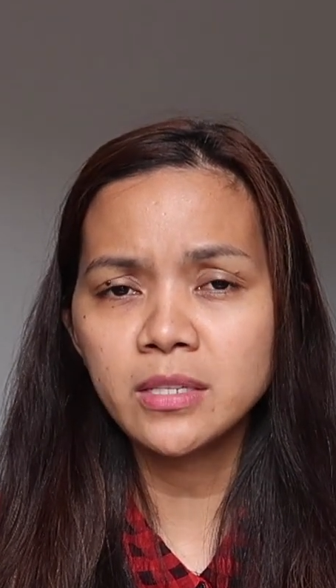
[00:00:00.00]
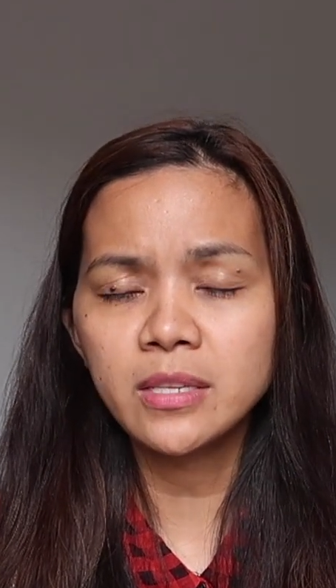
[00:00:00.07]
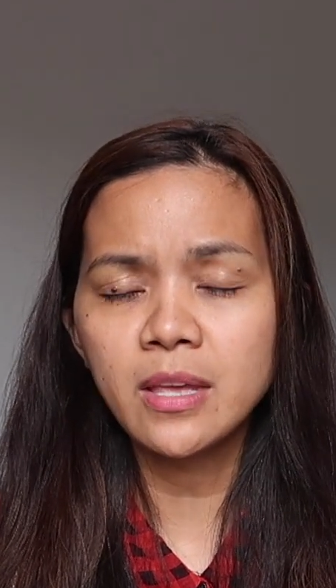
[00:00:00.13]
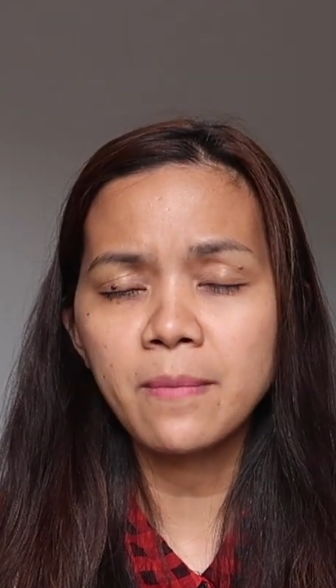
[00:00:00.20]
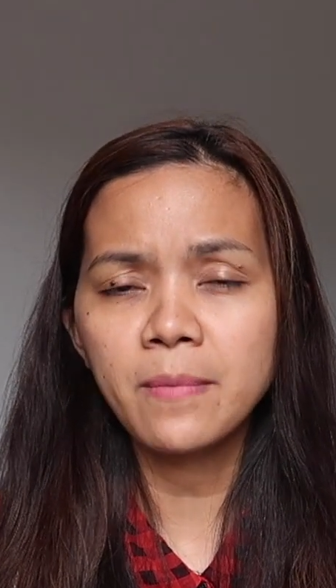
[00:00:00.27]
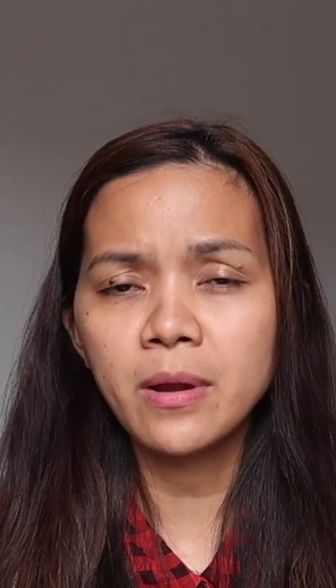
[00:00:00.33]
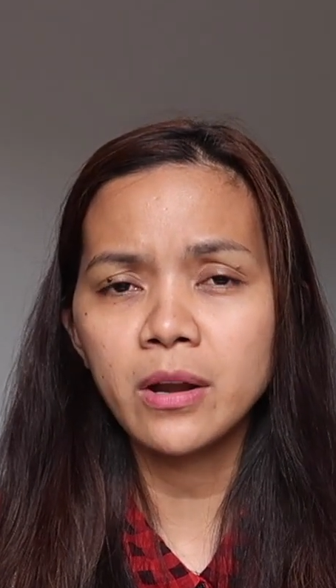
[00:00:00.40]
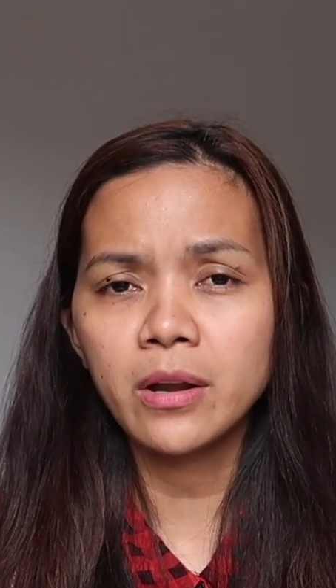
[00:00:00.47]

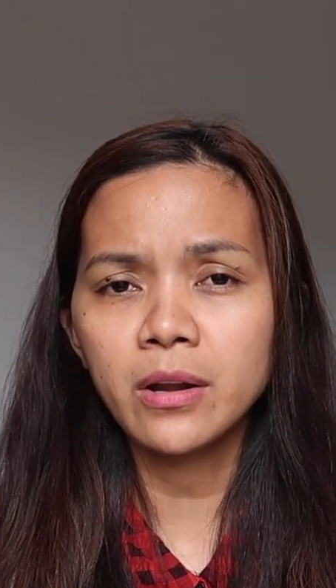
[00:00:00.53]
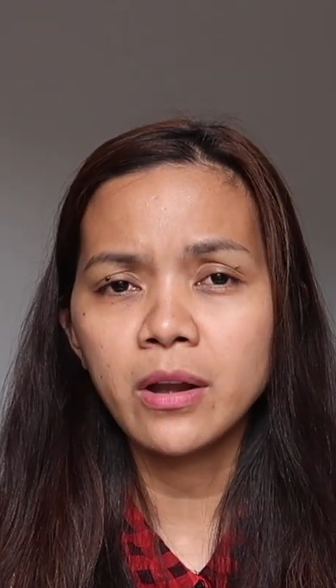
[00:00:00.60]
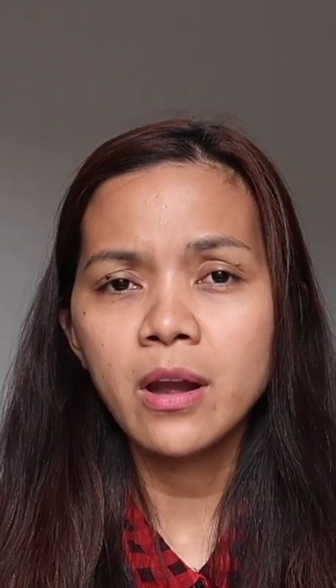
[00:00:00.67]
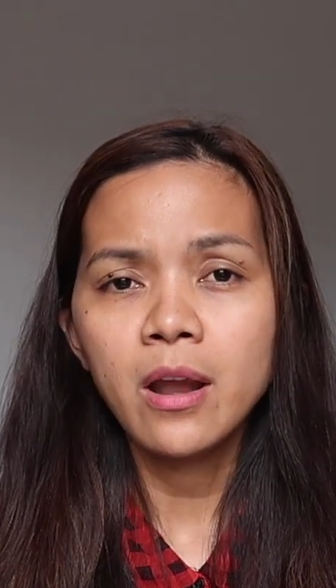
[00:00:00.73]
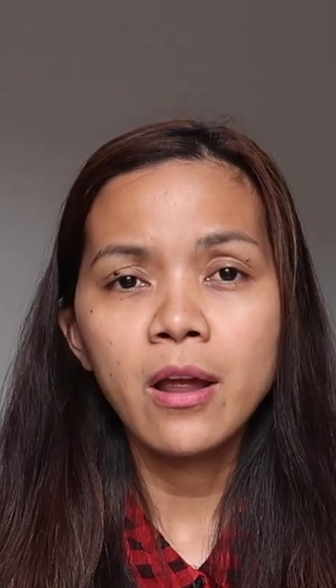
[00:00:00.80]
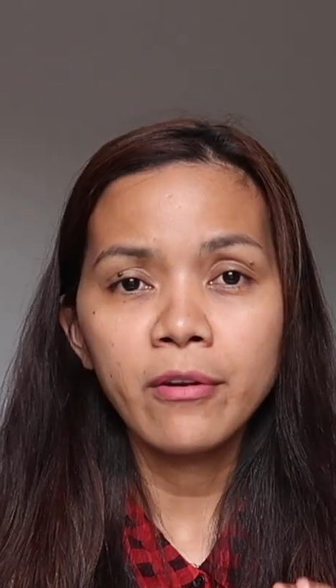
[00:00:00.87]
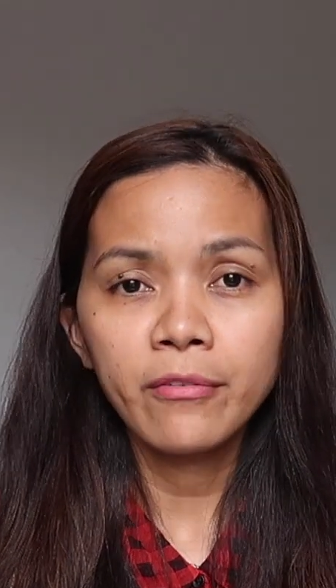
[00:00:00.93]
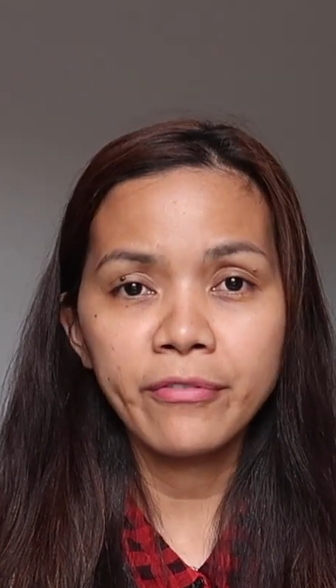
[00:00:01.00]
Some are
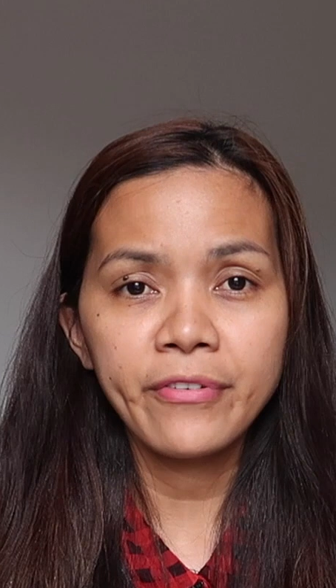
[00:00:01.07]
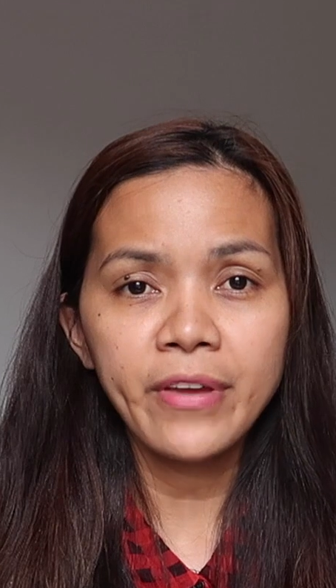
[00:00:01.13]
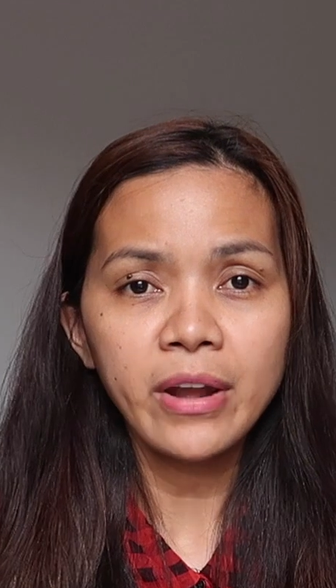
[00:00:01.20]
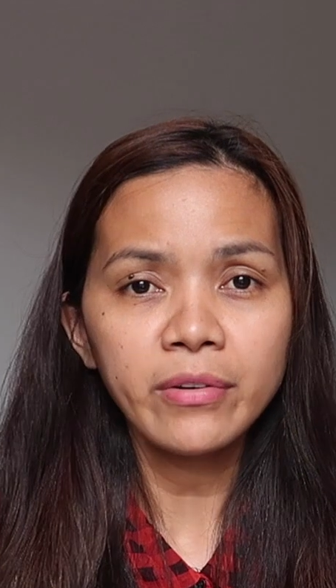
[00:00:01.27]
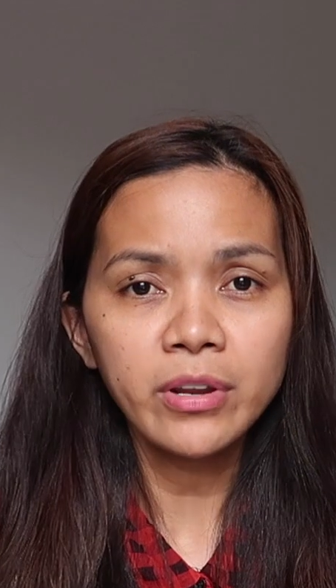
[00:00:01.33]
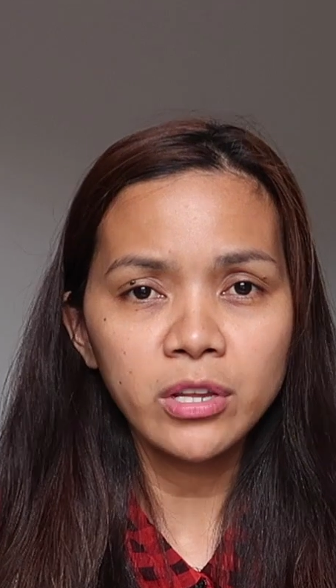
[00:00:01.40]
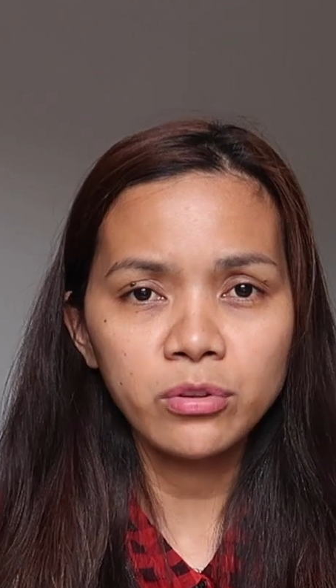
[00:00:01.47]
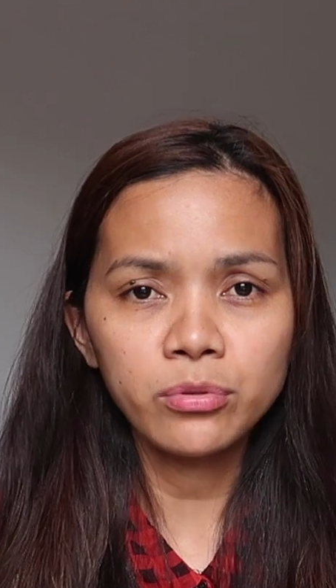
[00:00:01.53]

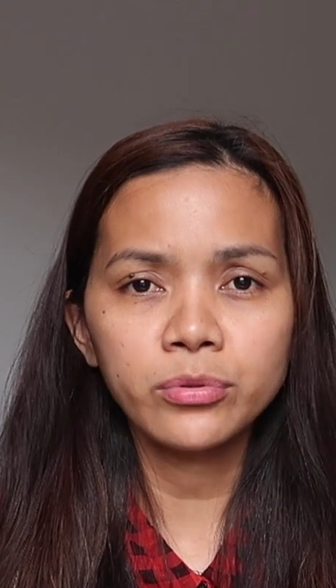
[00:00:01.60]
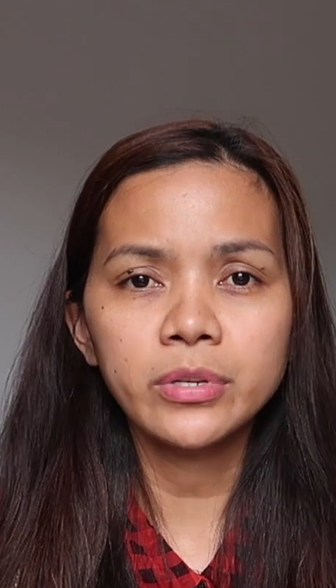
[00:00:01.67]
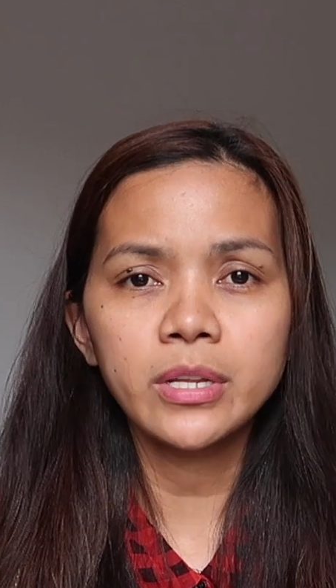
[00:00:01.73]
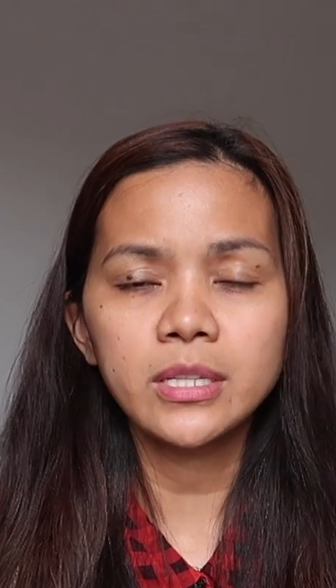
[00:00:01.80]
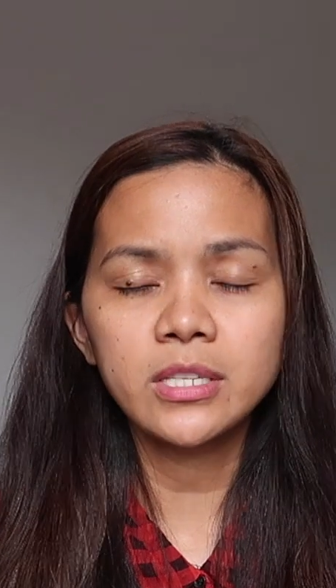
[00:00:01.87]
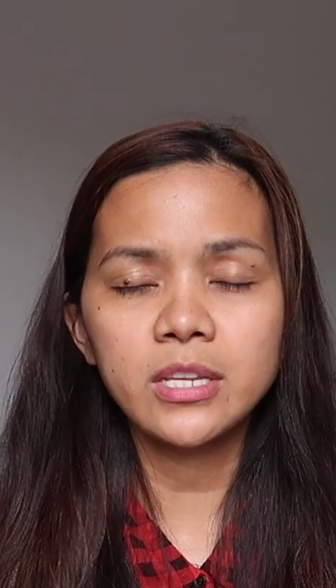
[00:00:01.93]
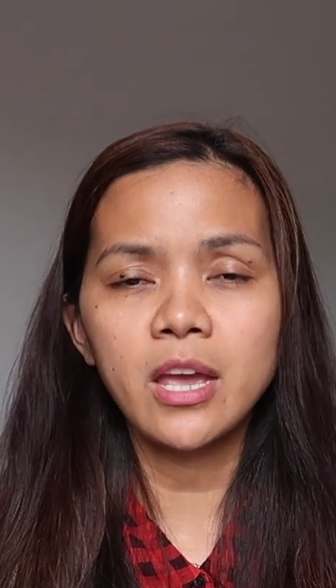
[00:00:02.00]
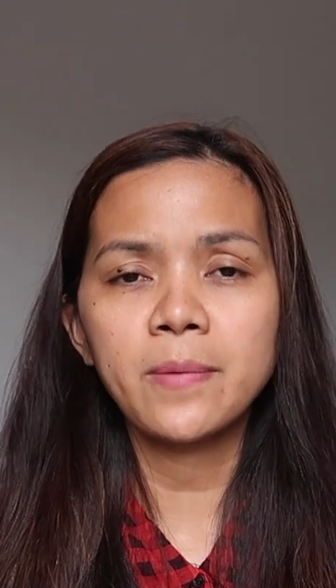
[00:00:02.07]
very good
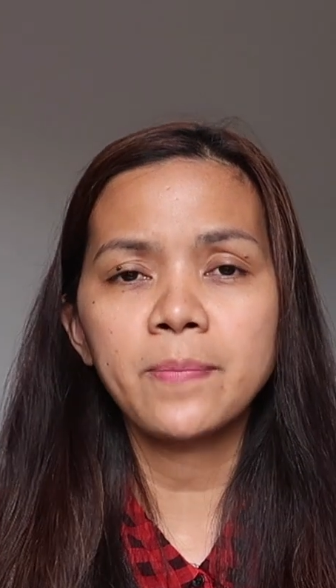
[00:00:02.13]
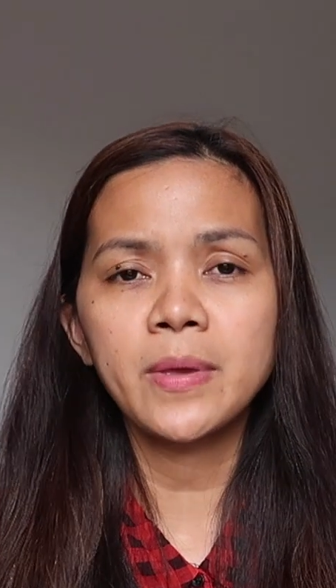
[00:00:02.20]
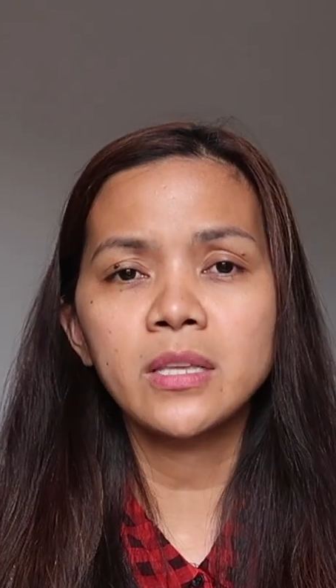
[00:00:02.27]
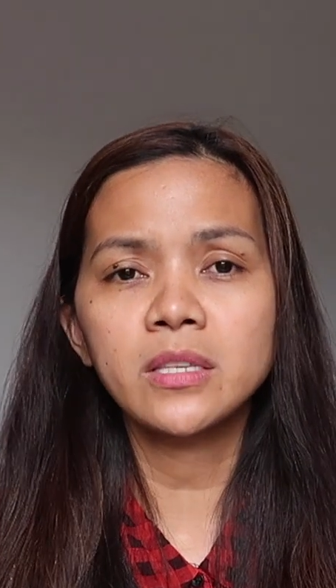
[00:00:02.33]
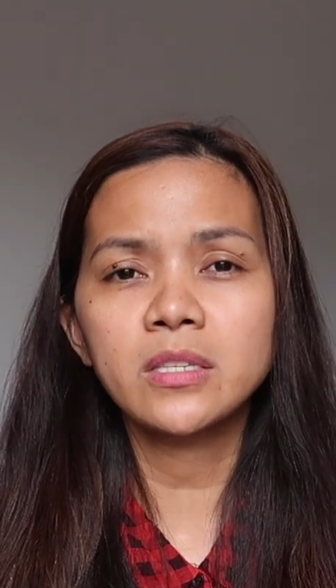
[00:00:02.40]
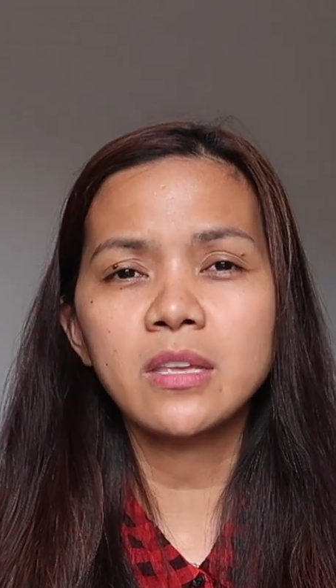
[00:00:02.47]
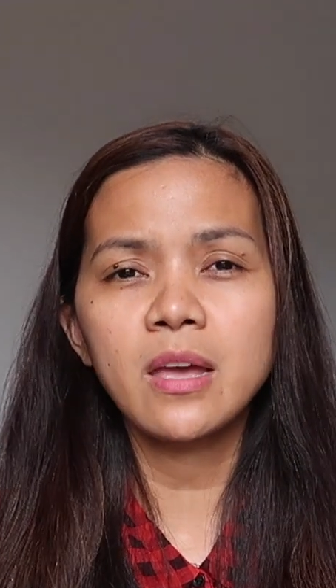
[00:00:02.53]
at typing.